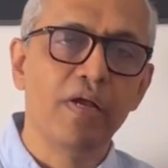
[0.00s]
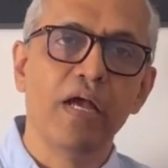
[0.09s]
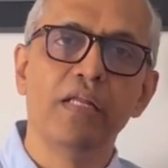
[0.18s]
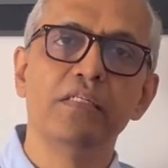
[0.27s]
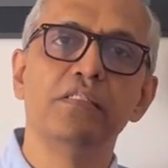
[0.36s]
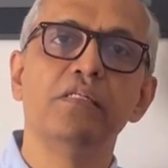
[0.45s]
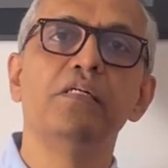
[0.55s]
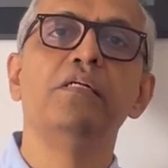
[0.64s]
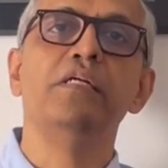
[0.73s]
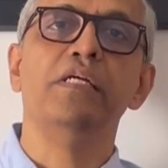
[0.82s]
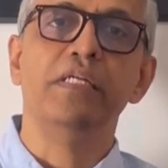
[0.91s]
and a
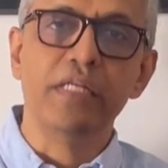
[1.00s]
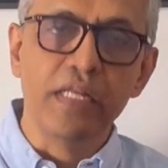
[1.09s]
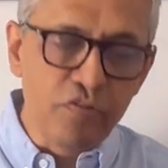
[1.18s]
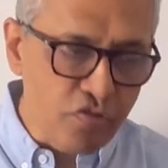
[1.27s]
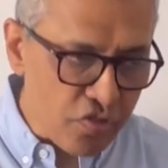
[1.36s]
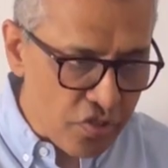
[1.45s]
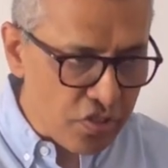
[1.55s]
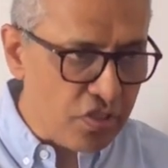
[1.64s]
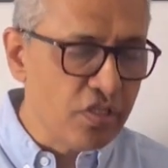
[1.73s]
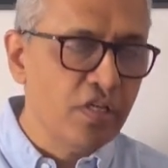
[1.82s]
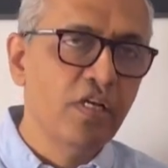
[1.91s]
certain intensity